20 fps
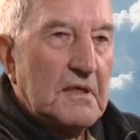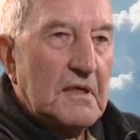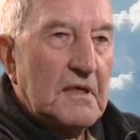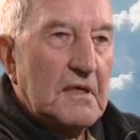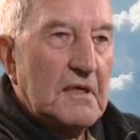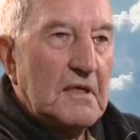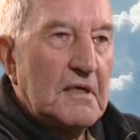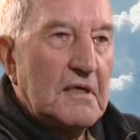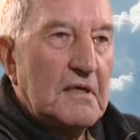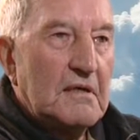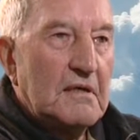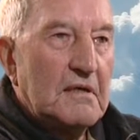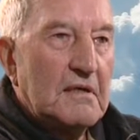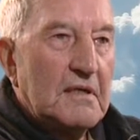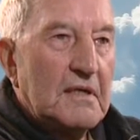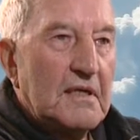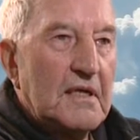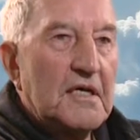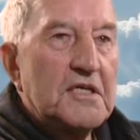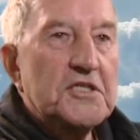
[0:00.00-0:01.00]

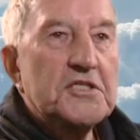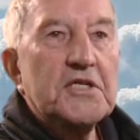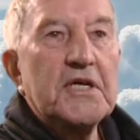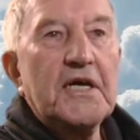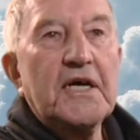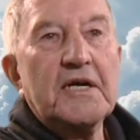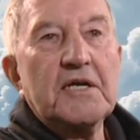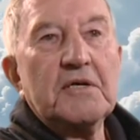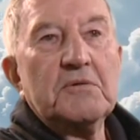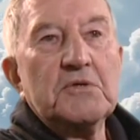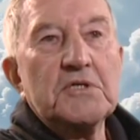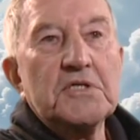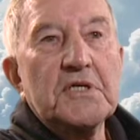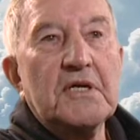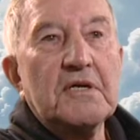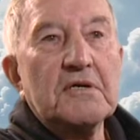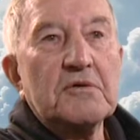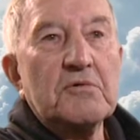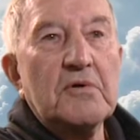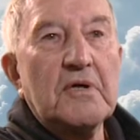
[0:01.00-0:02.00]
Last carrier was
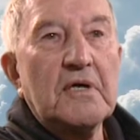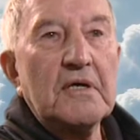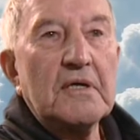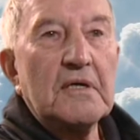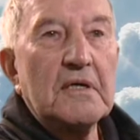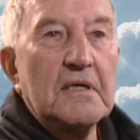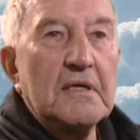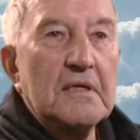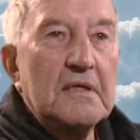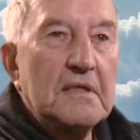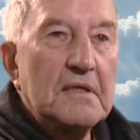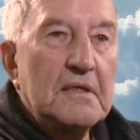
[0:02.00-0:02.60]
Ark Royal.